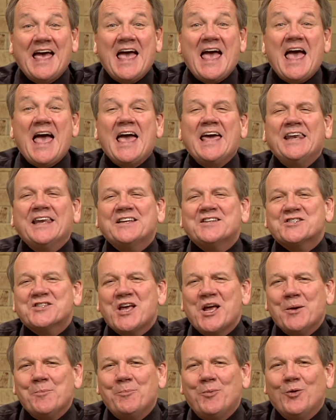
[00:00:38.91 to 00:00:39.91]
An
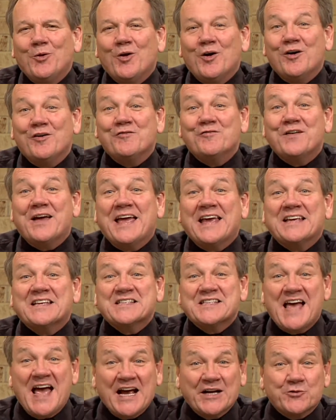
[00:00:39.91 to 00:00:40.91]
example of
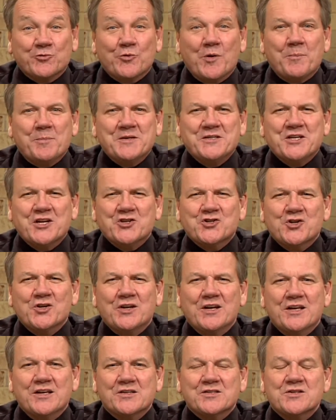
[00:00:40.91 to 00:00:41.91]
exact repetition
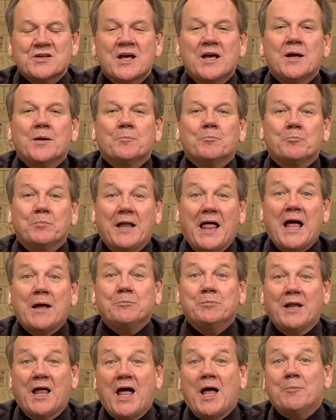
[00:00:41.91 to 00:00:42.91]
is blah,
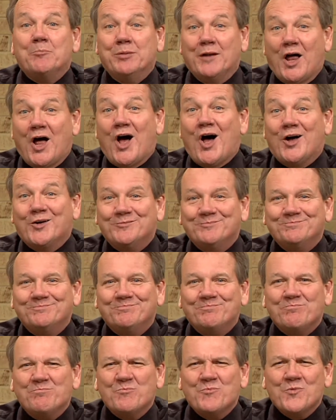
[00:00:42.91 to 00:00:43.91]
blah, blah,
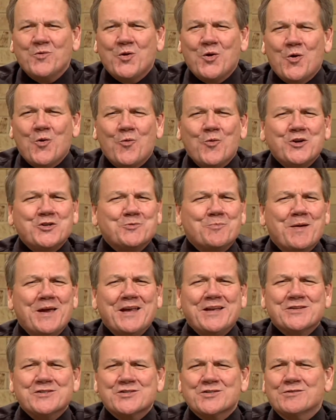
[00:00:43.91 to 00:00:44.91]
which
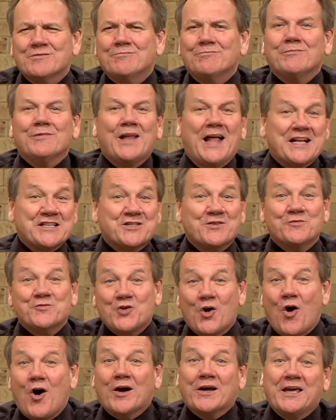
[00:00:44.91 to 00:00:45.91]
means lots of
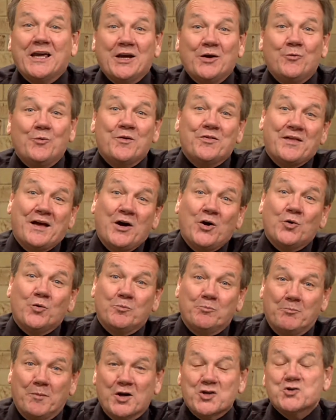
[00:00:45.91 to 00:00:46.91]
talking without
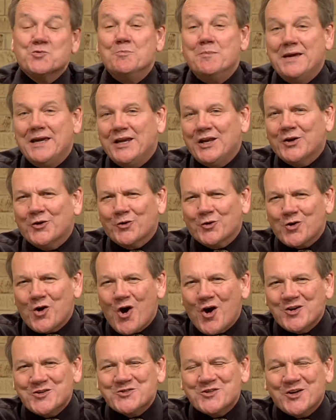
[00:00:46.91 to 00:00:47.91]
much meaning or
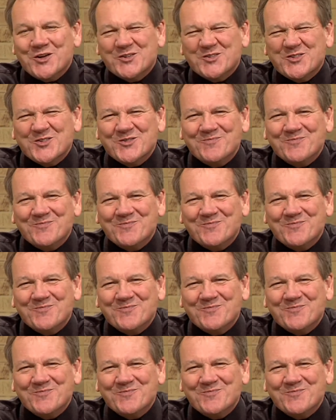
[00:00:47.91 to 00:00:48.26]
content.